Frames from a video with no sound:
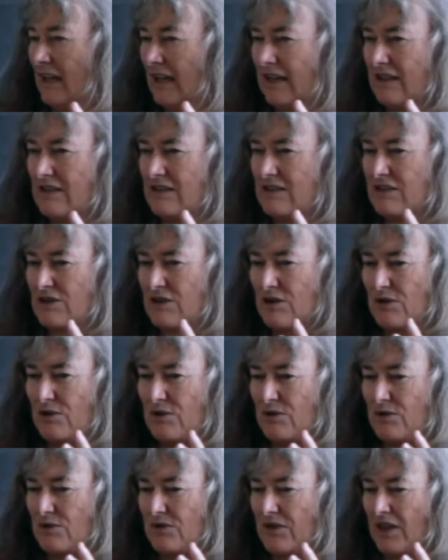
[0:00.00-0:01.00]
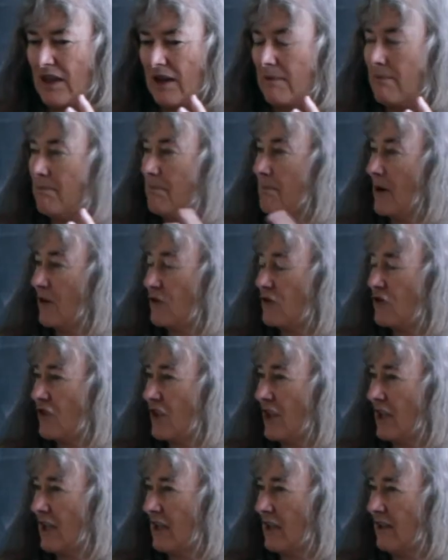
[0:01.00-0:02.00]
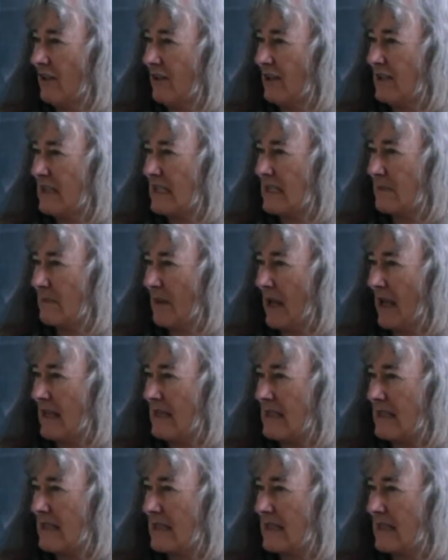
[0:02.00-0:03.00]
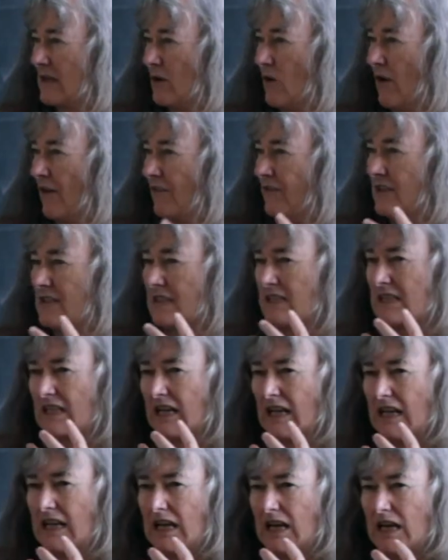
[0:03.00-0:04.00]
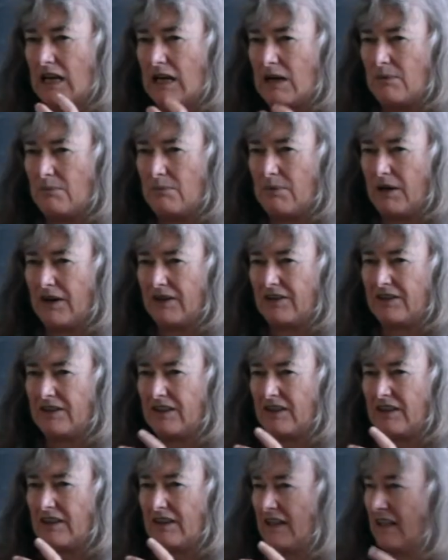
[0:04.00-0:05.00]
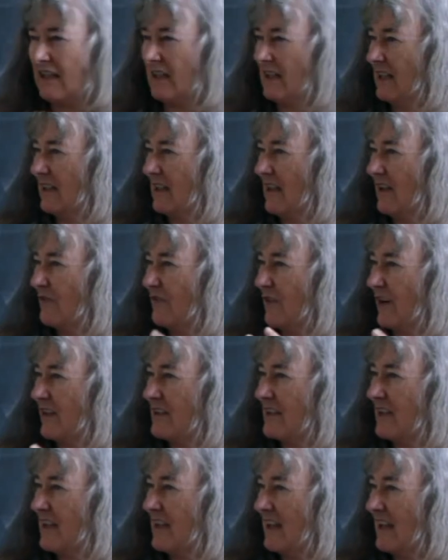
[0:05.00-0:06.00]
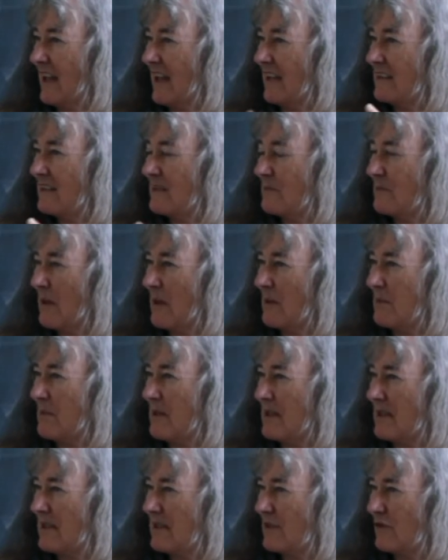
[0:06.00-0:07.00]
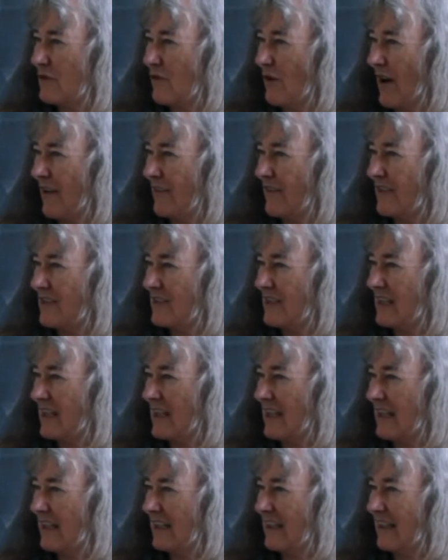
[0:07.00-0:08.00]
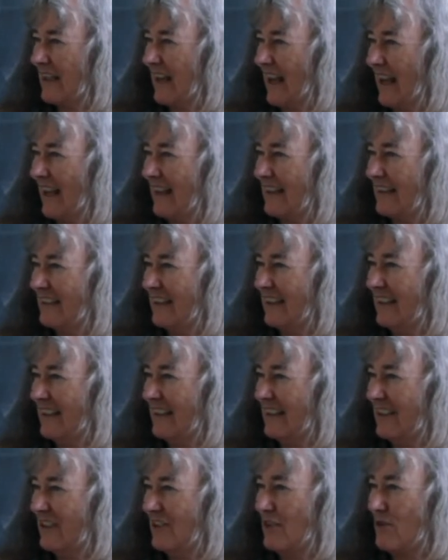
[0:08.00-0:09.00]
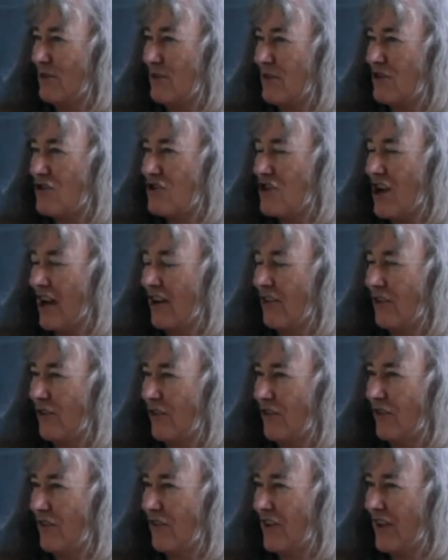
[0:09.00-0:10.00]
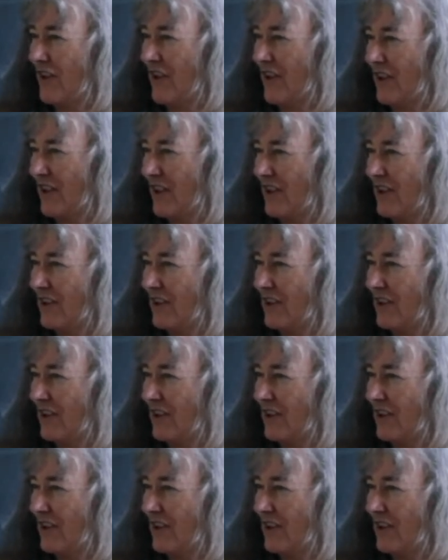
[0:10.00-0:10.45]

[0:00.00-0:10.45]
And so they're much thicker in space, so obviously part of the thing that they're fighting against maybe is gravity and, and you know, the shackles of Earth.